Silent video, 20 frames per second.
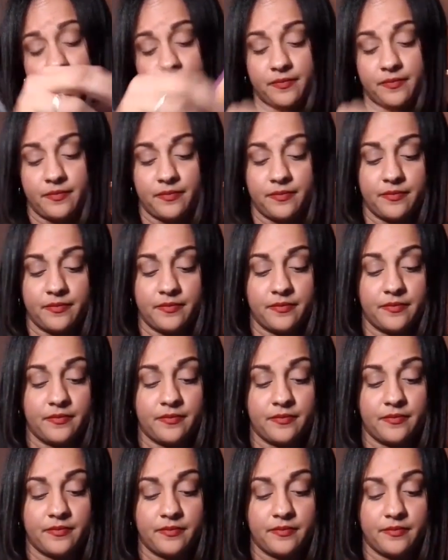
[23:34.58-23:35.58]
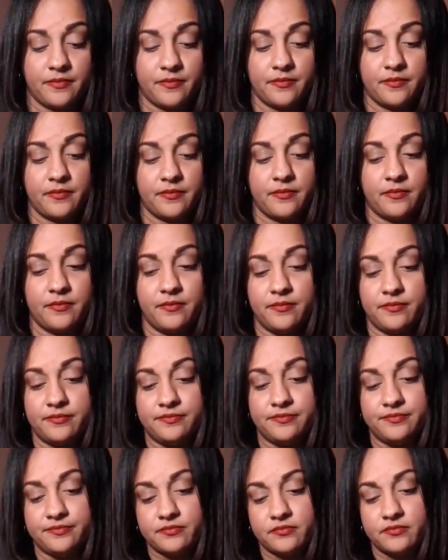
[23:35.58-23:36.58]

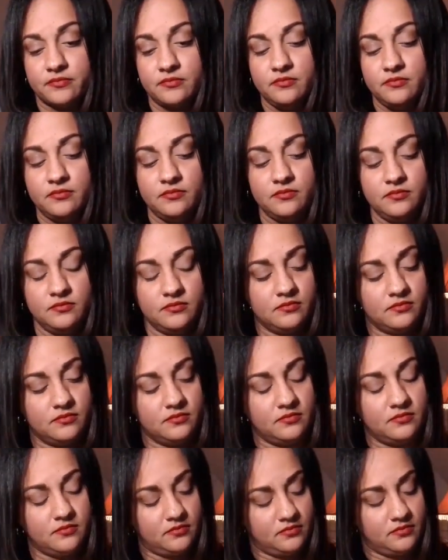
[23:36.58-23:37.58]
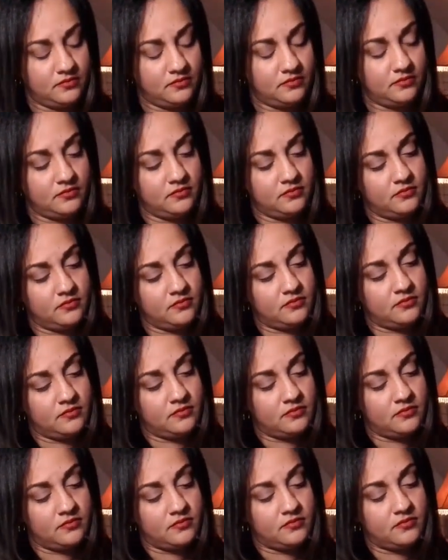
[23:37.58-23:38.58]

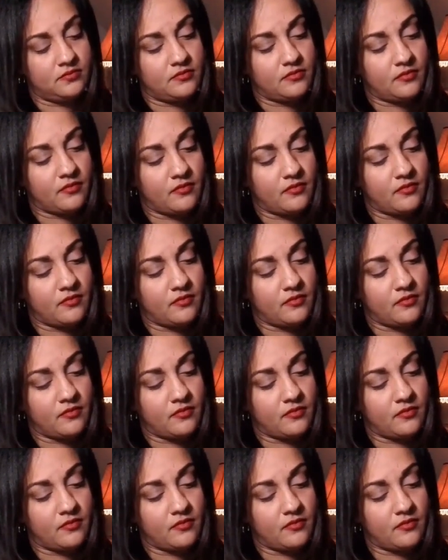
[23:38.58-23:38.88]
(no one is talking)